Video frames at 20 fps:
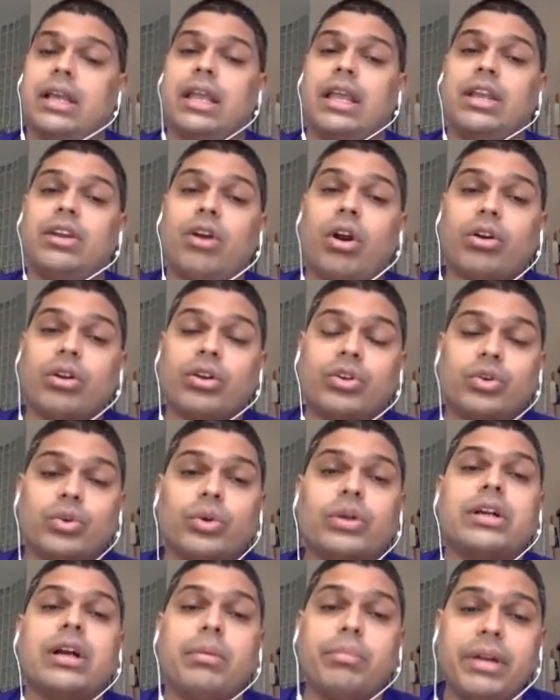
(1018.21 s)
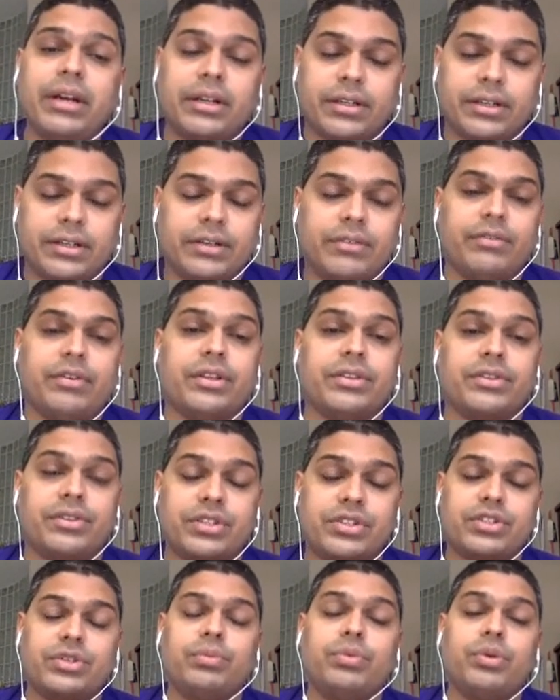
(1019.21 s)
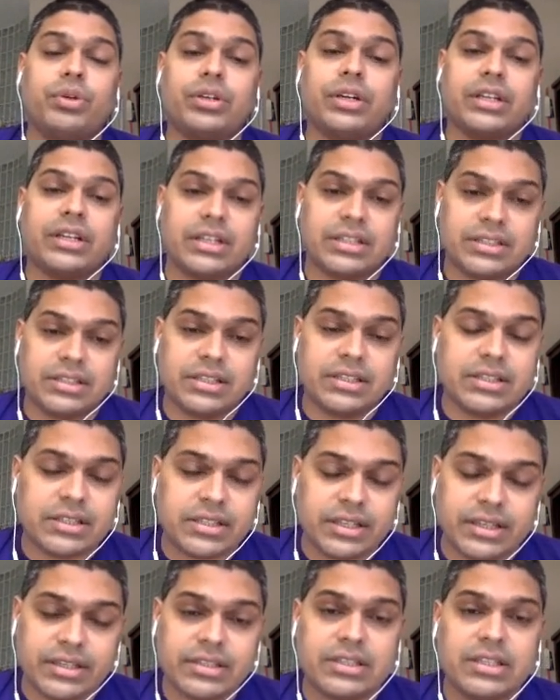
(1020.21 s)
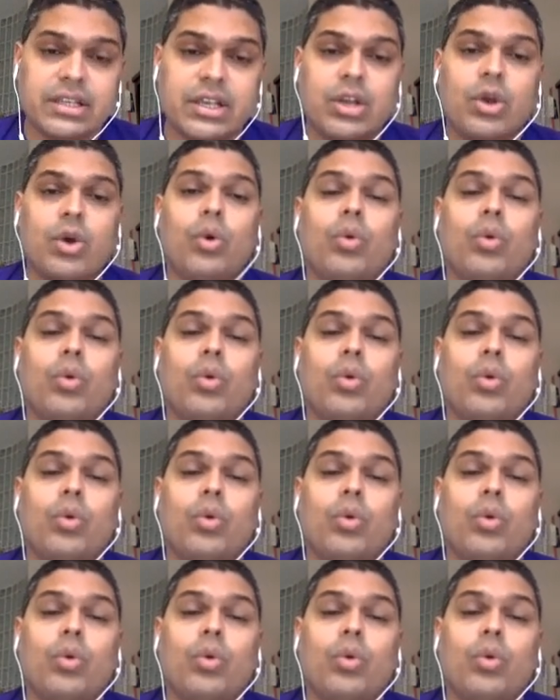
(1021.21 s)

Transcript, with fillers: in order to commit with distributed consensus,